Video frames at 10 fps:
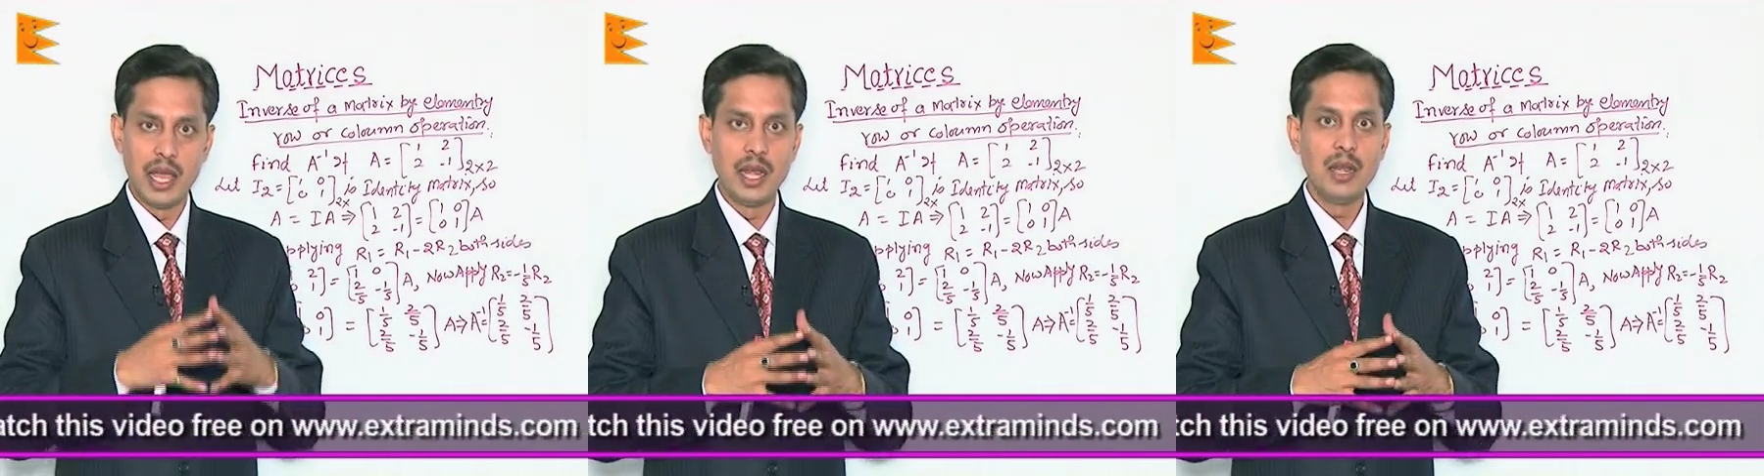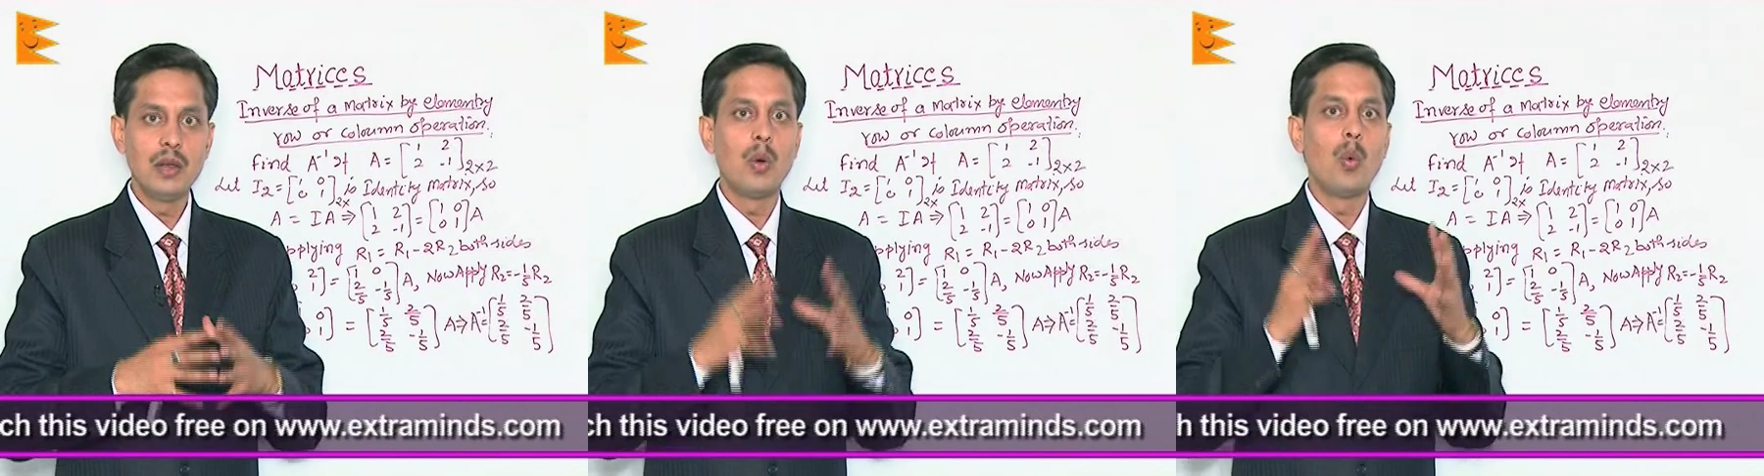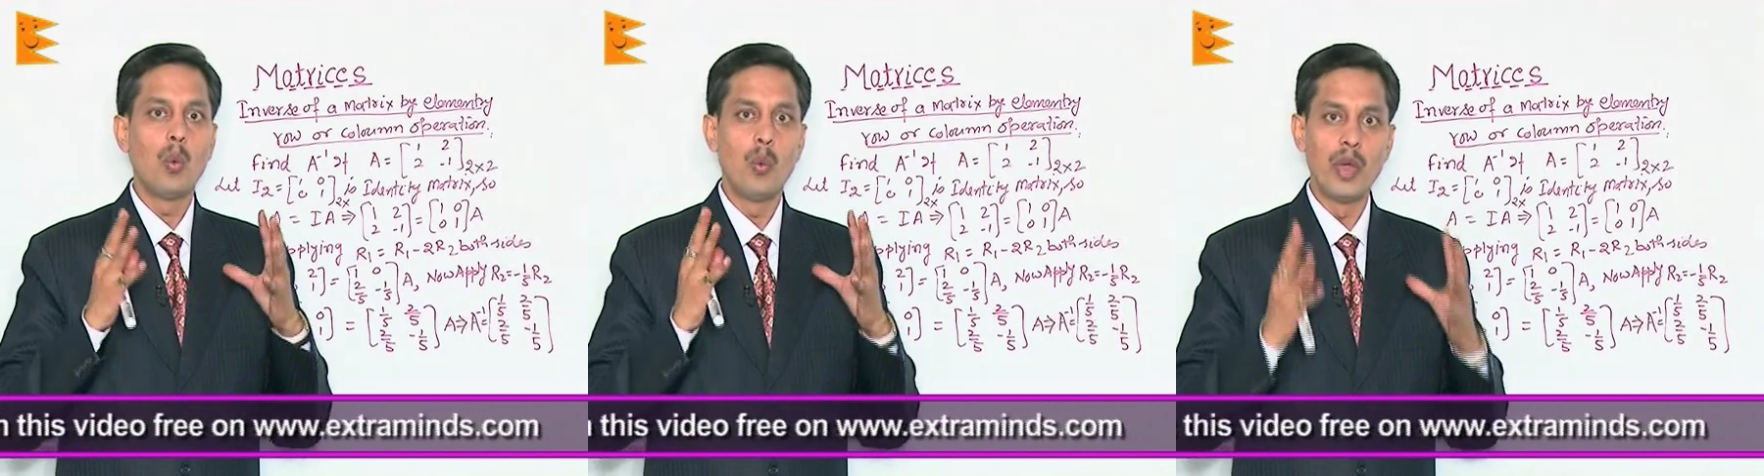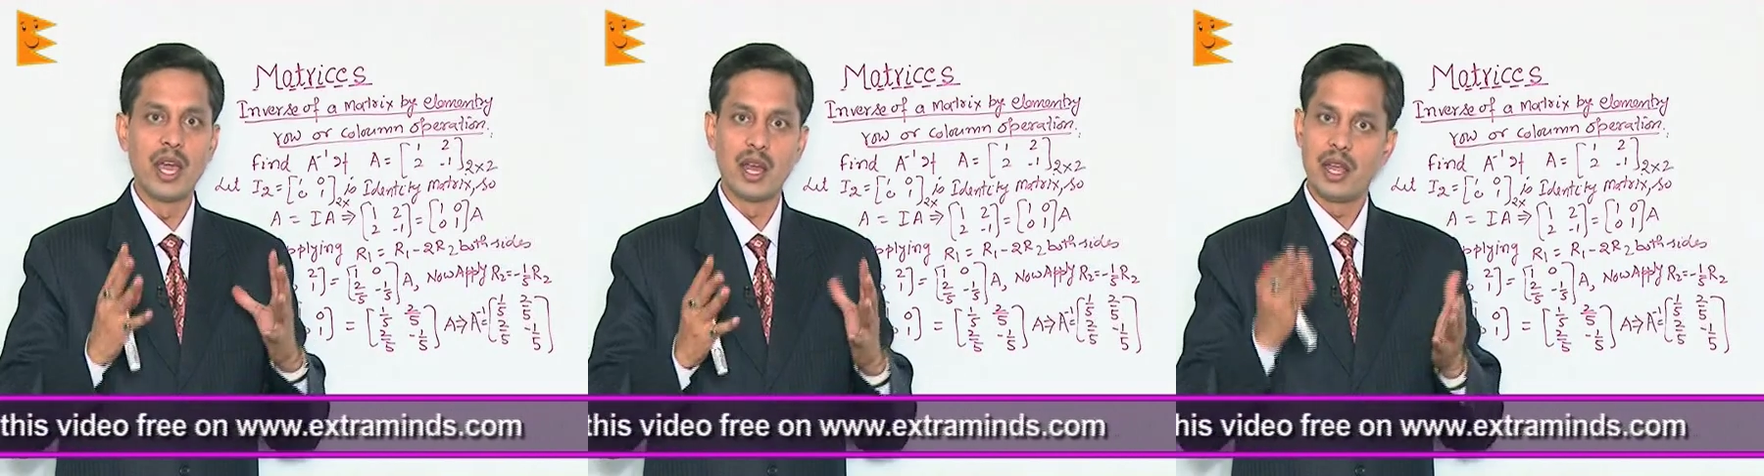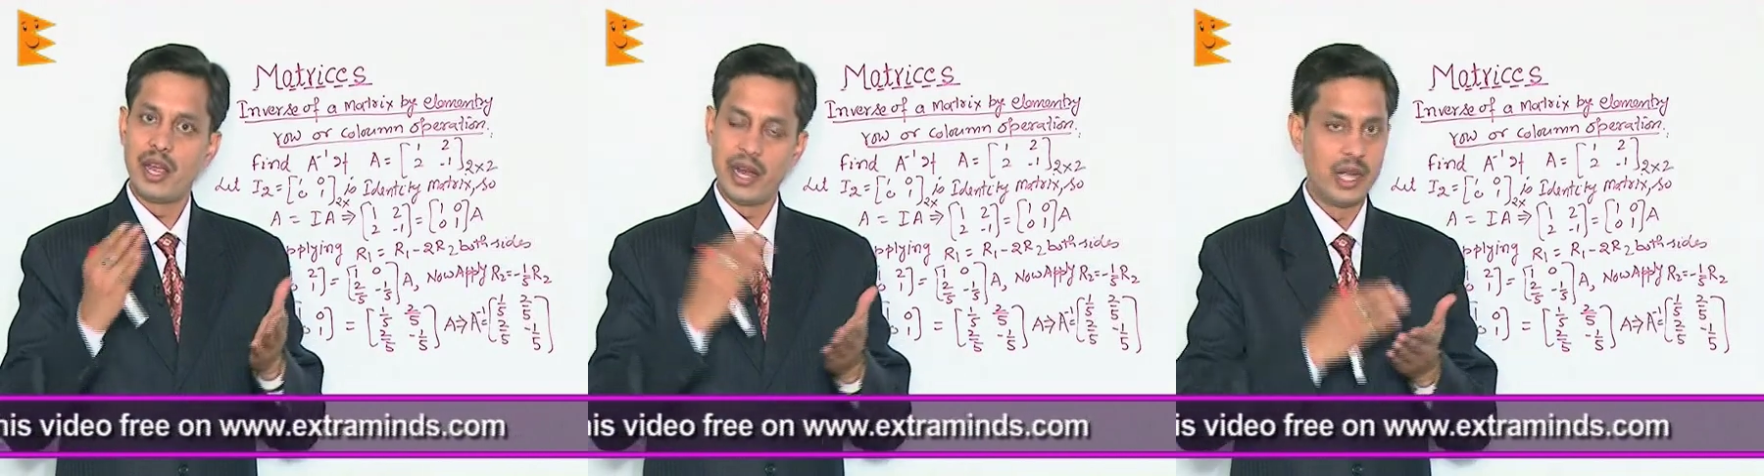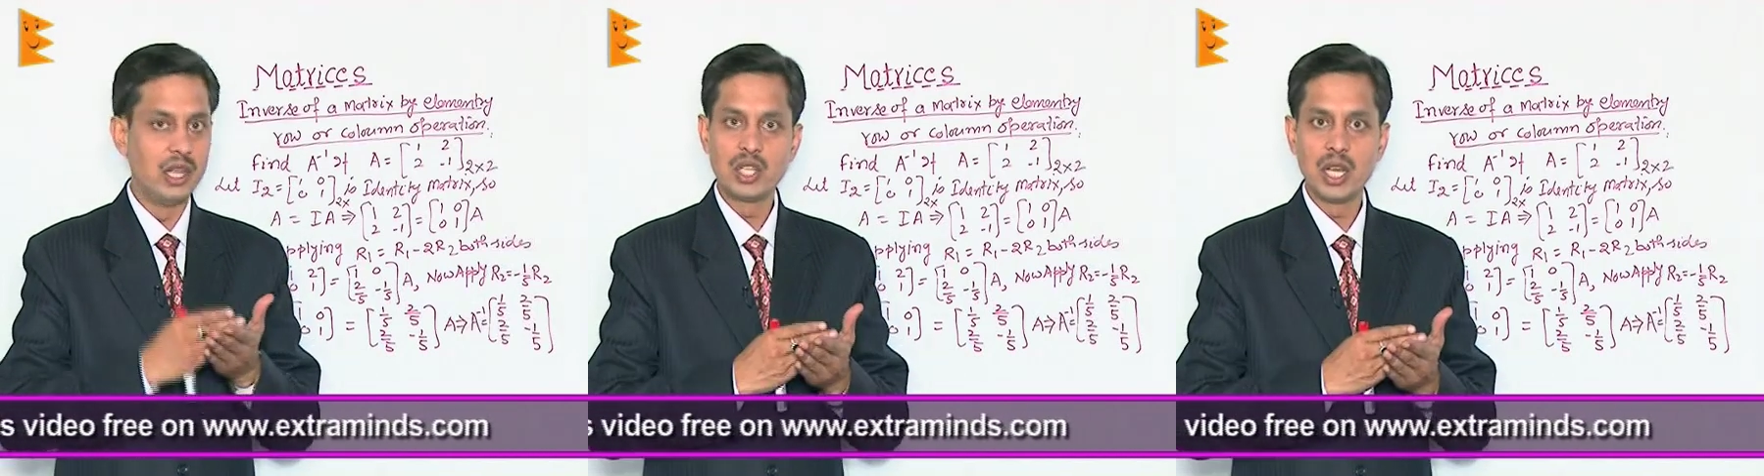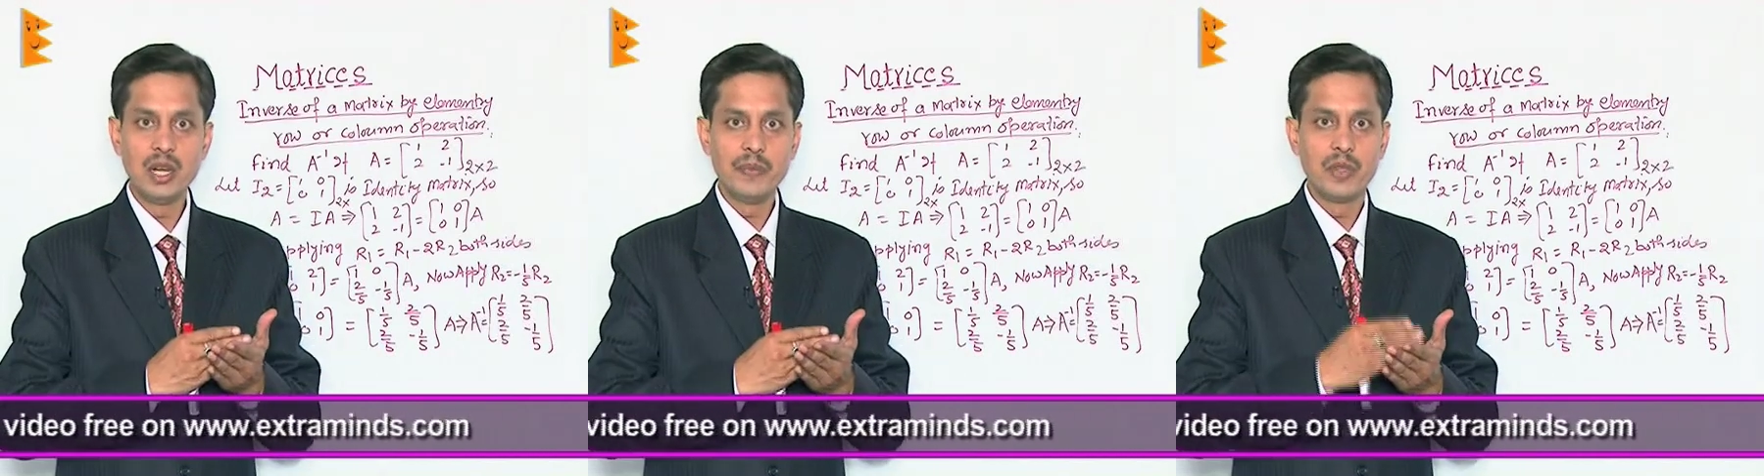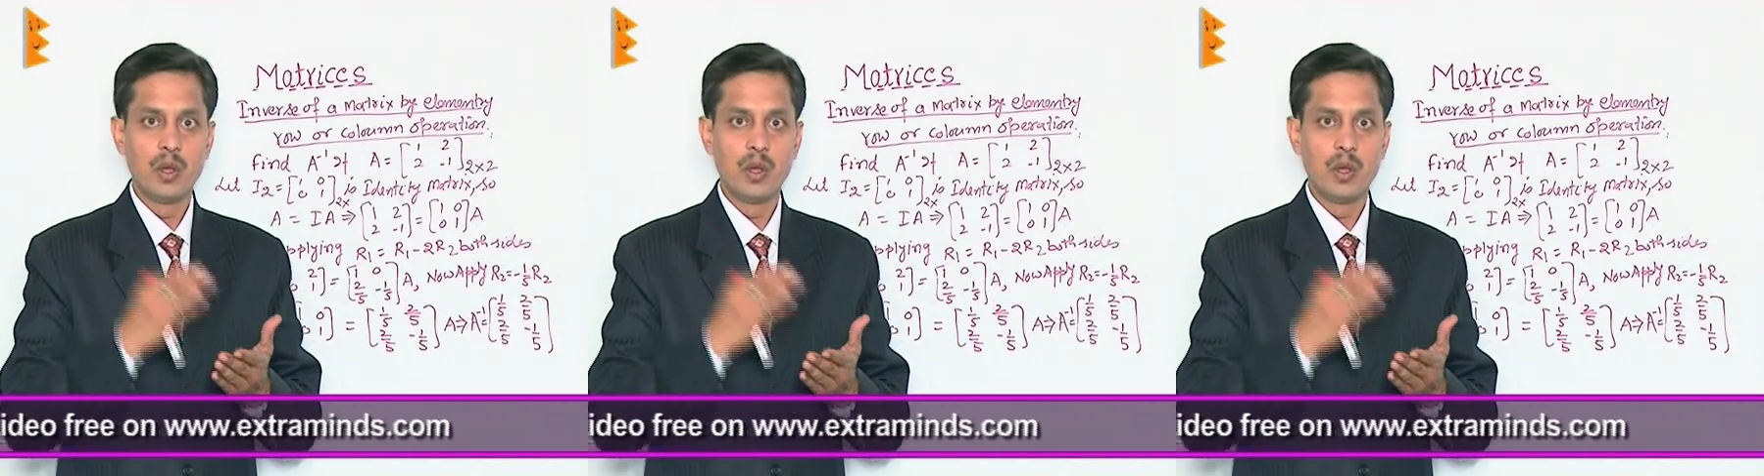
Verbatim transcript: in where addition